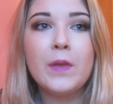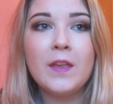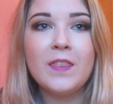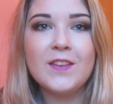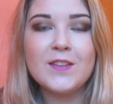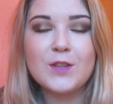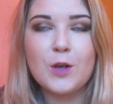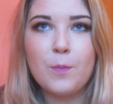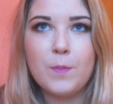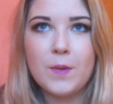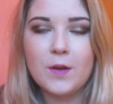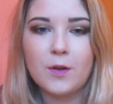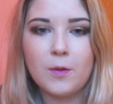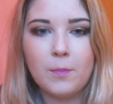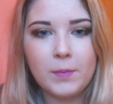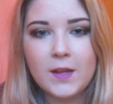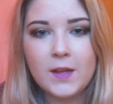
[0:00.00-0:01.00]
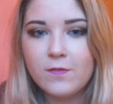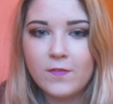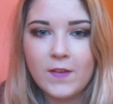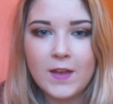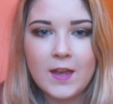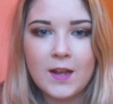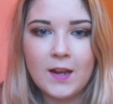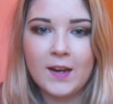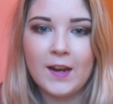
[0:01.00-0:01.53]
This could be a complete
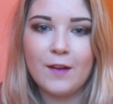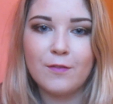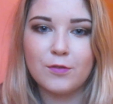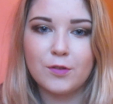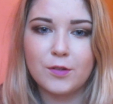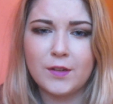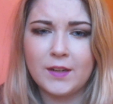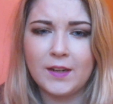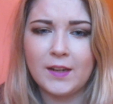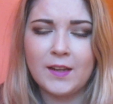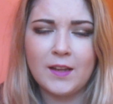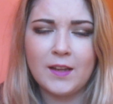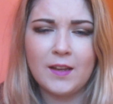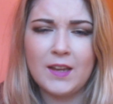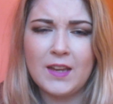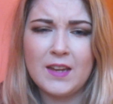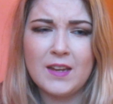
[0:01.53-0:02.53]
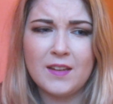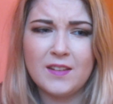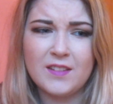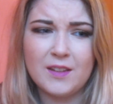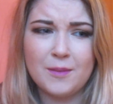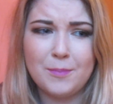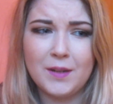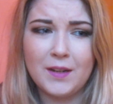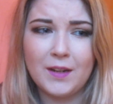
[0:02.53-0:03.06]
fail and everyone could hate it
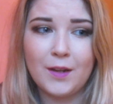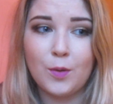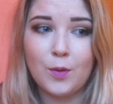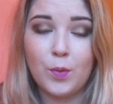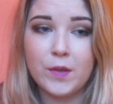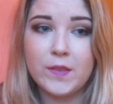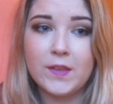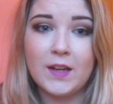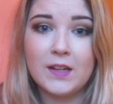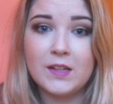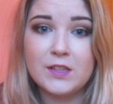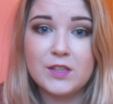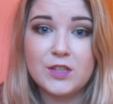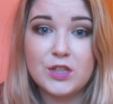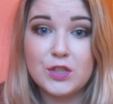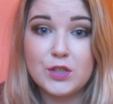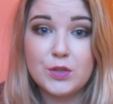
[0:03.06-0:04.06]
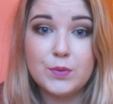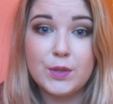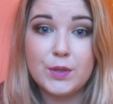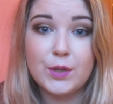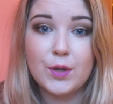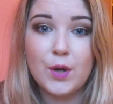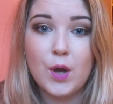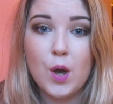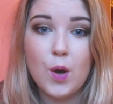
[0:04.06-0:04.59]
and be like, what the hell is she
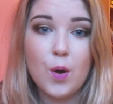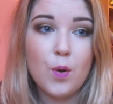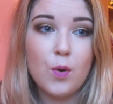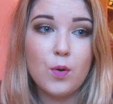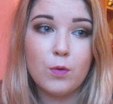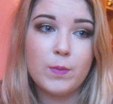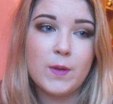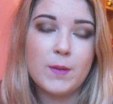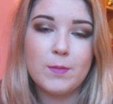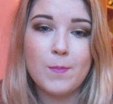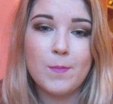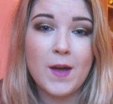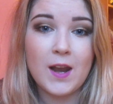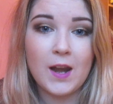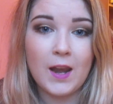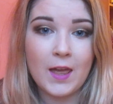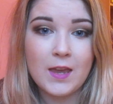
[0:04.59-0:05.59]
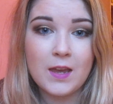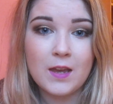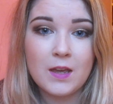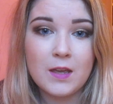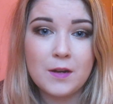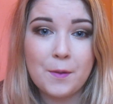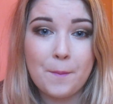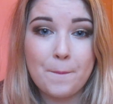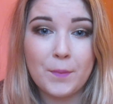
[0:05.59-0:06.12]
doing? Or people might like
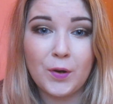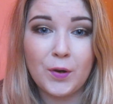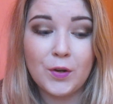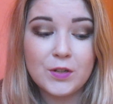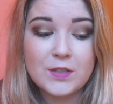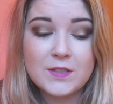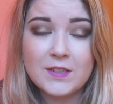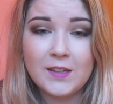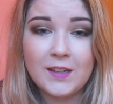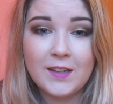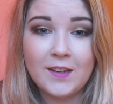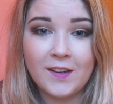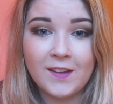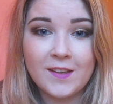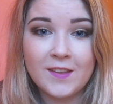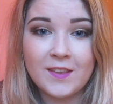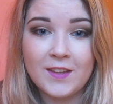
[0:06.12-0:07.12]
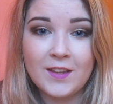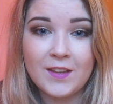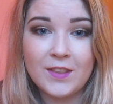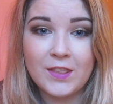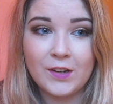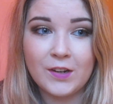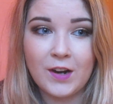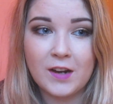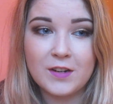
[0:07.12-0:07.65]
it. Personally, I think
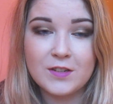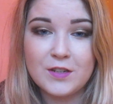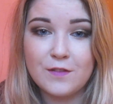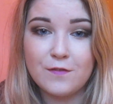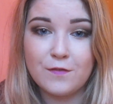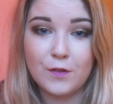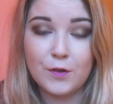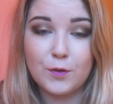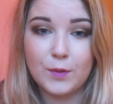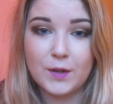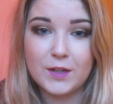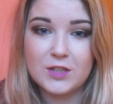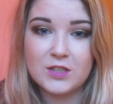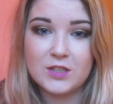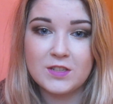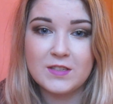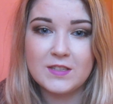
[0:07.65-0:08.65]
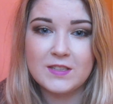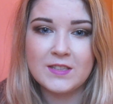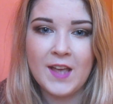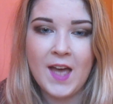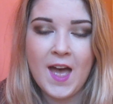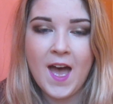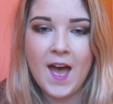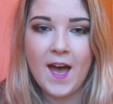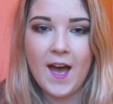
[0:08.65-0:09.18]
they're actually fun questions
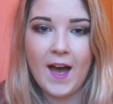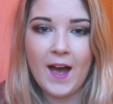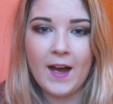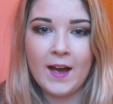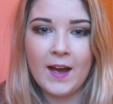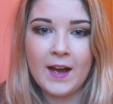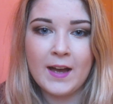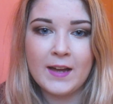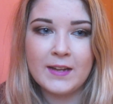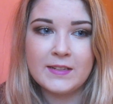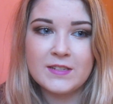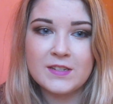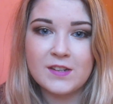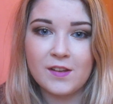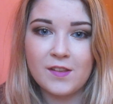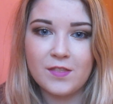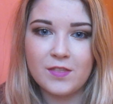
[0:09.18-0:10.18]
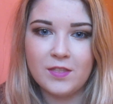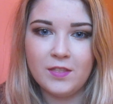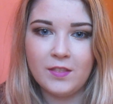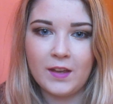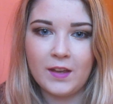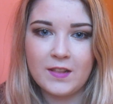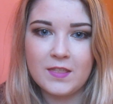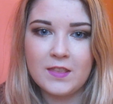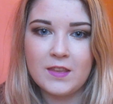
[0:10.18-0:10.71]
and
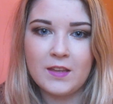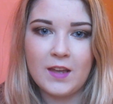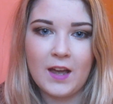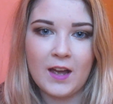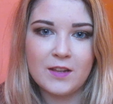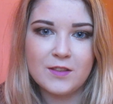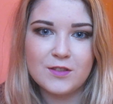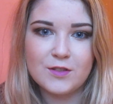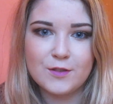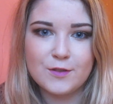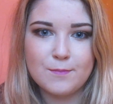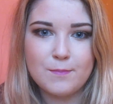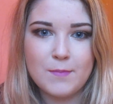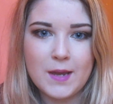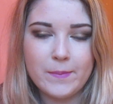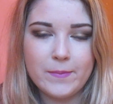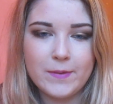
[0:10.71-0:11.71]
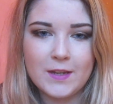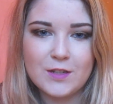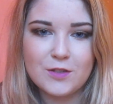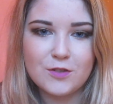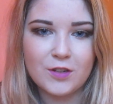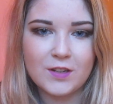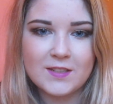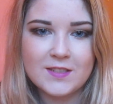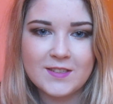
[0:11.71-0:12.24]
like the answers may be
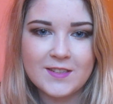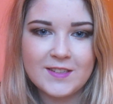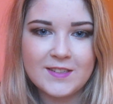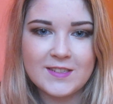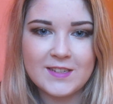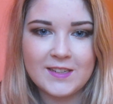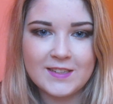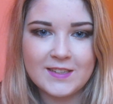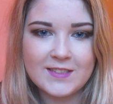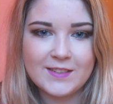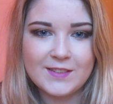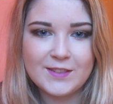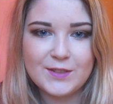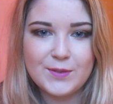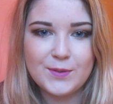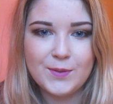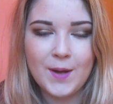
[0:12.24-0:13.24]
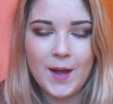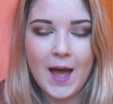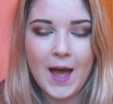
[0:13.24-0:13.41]
interesting to listen to.